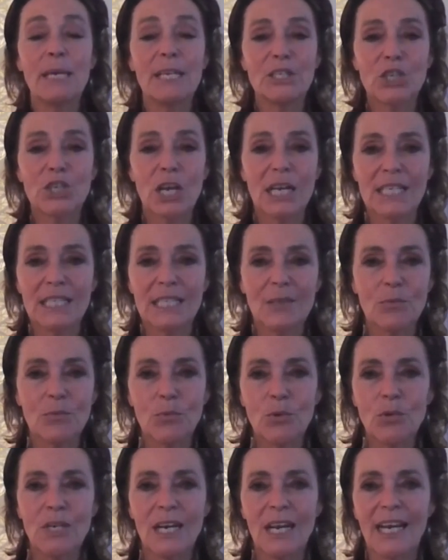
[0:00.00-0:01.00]
beach hut, a
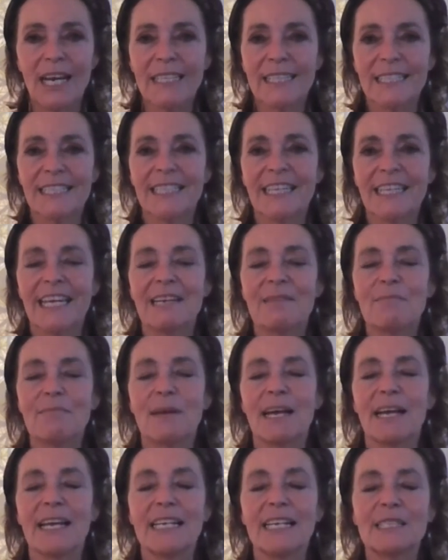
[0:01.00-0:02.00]
wooden hut that
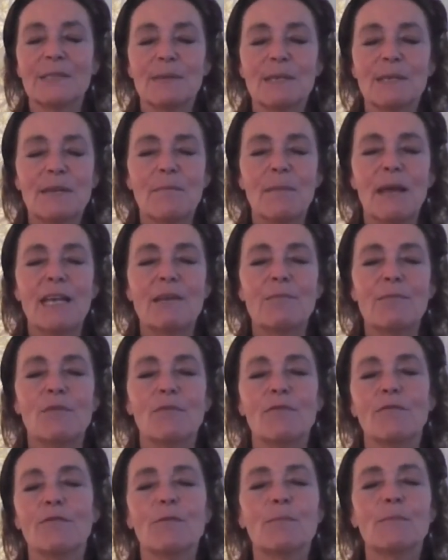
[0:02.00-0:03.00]
my husband had
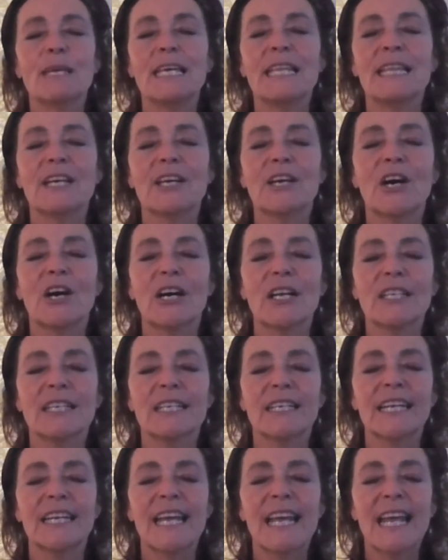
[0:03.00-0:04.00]
made for me in the
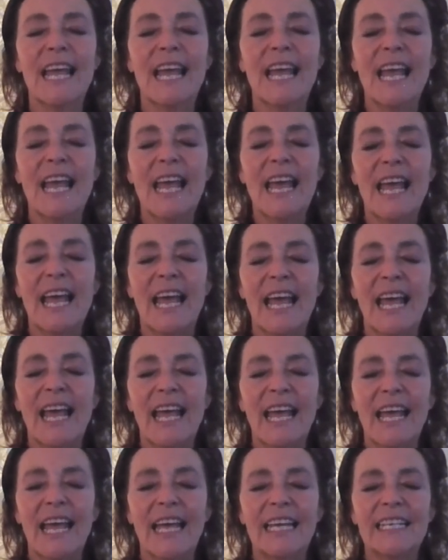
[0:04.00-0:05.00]
garden.
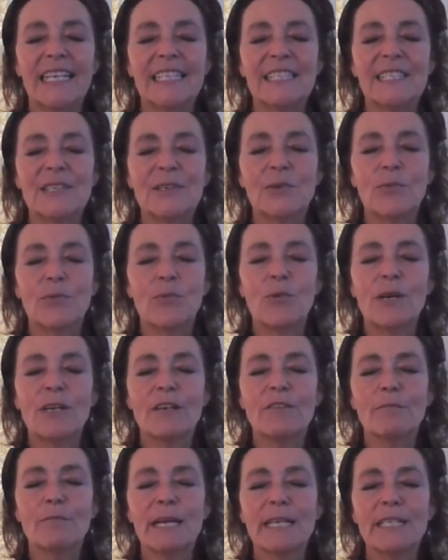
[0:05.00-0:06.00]
And
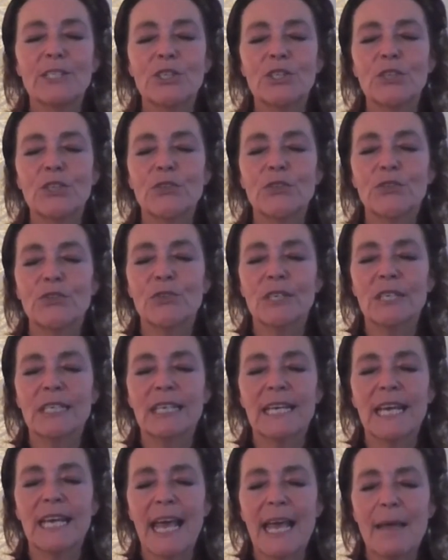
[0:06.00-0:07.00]
one of my
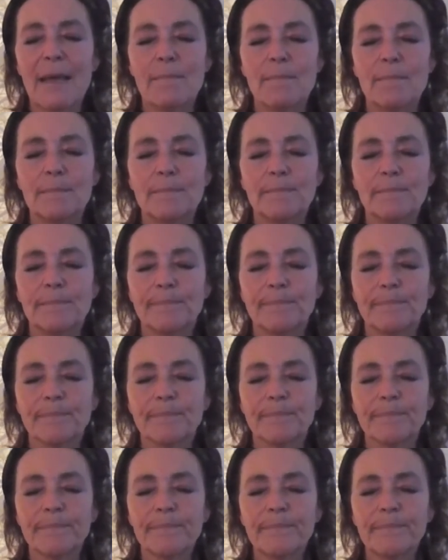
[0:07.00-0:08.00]
children came
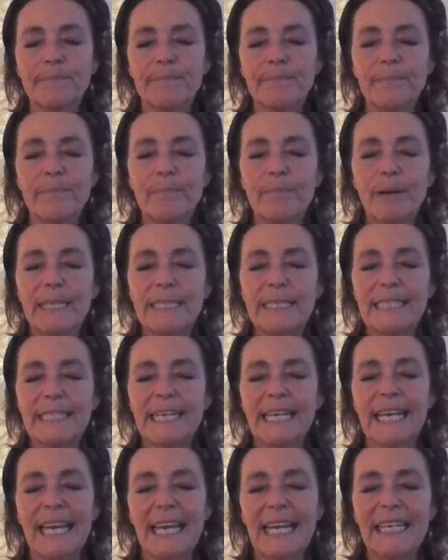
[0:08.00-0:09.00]

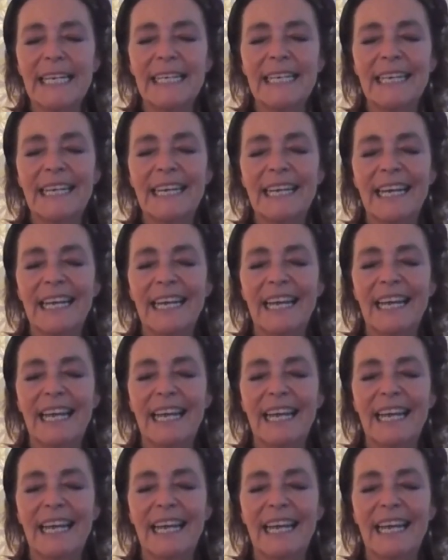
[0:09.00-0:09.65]
busting in